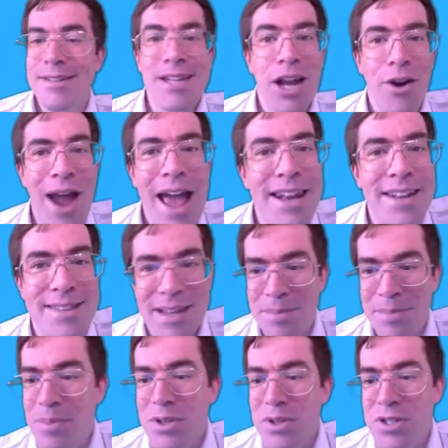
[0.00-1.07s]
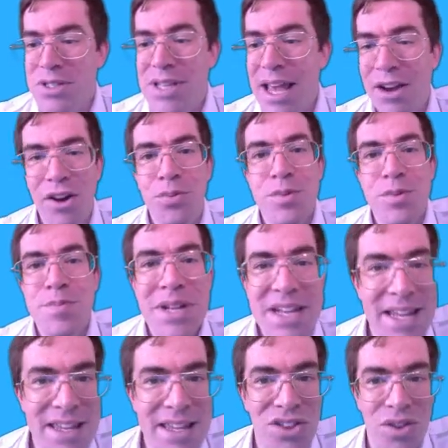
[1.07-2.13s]
anything. Maybe the aircraft was
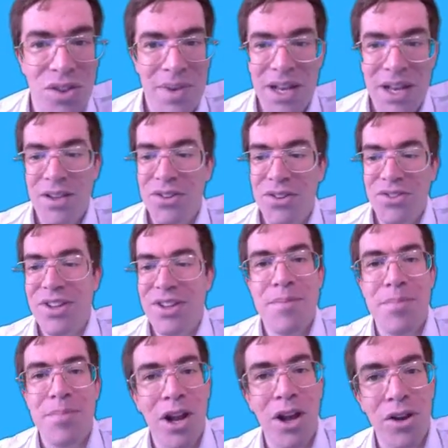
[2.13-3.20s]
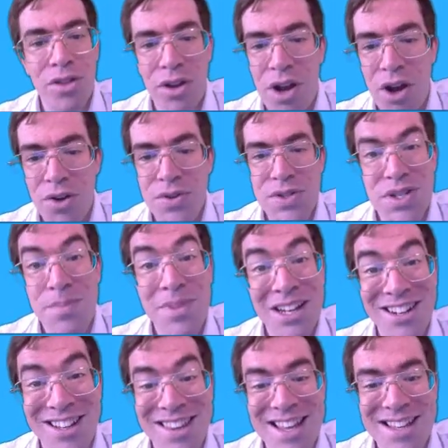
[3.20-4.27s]
beneath them and they couldn't see it below the nose, something
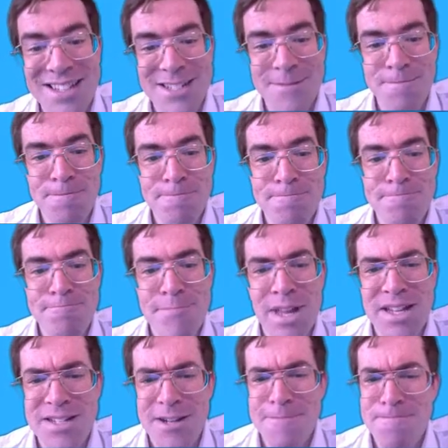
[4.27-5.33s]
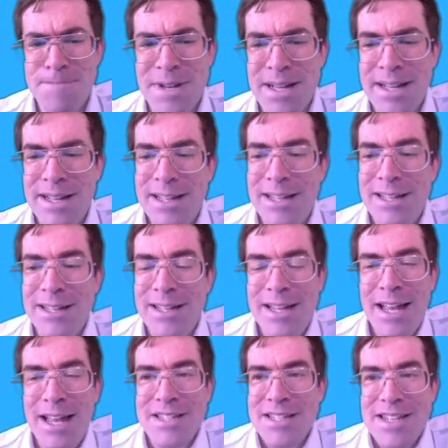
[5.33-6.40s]
like this. So
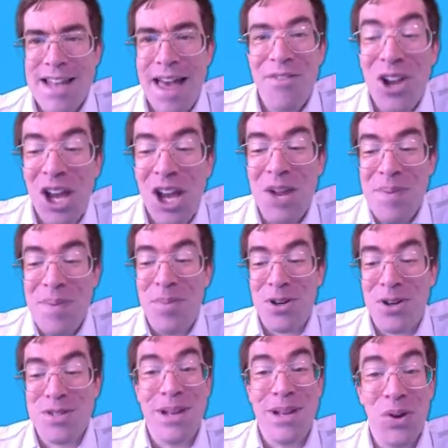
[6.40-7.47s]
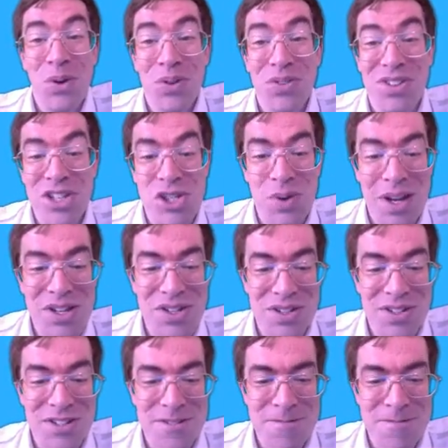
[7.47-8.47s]
it's never going to be possible in all situations.